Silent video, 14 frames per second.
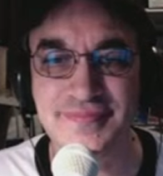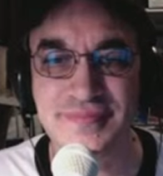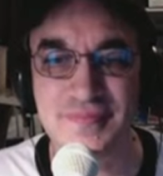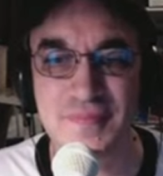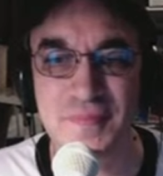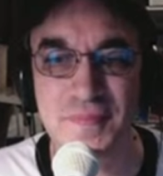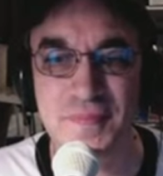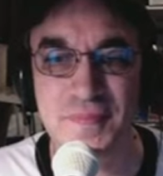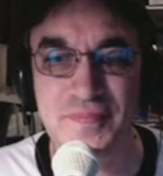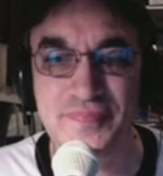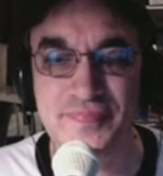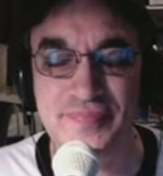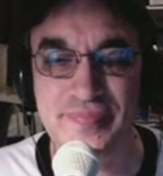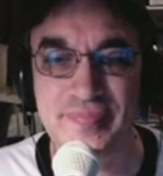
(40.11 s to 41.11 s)

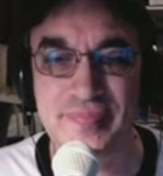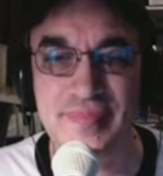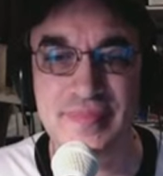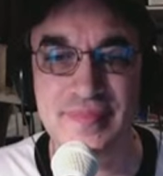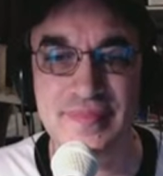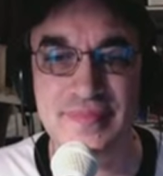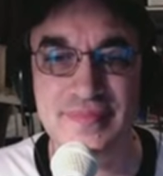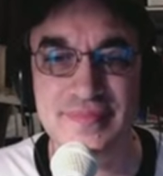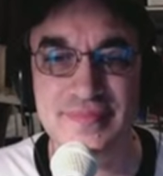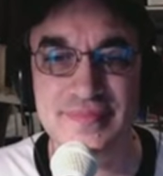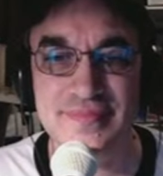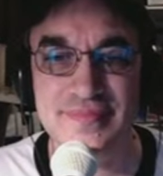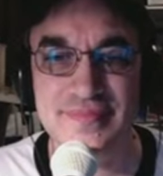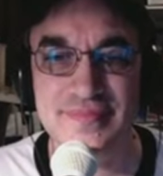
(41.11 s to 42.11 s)

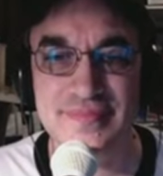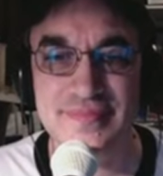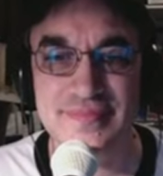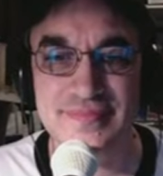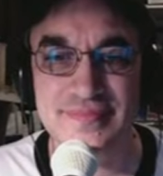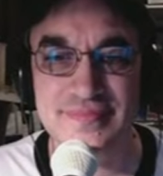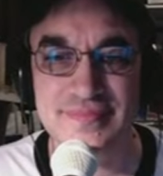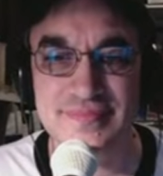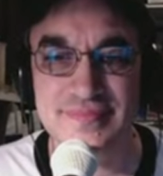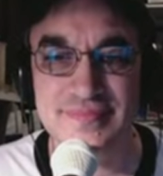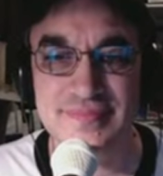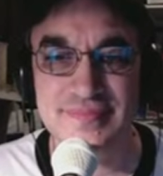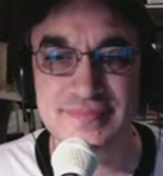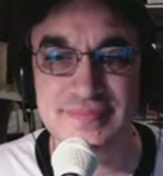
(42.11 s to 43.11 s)

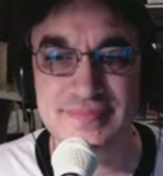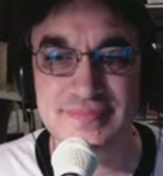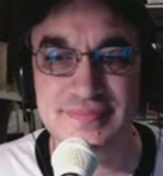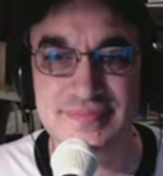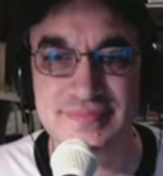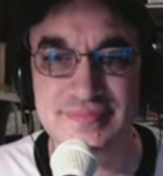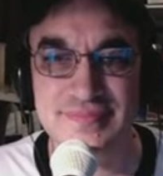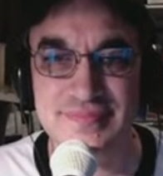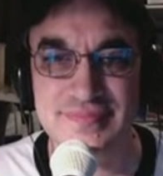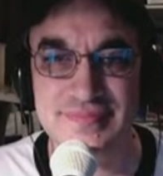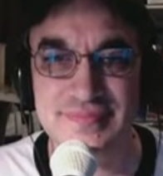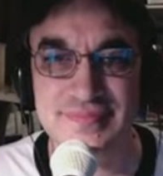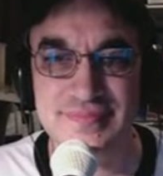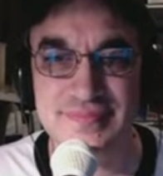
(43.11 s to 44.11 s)

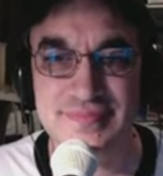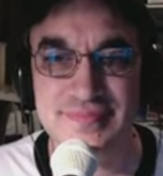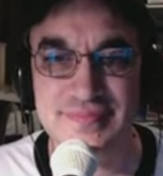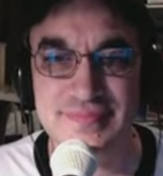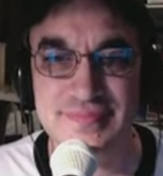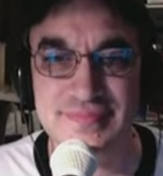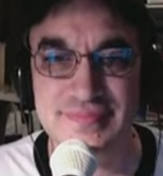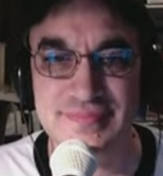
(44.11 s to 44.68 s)
(not speaking)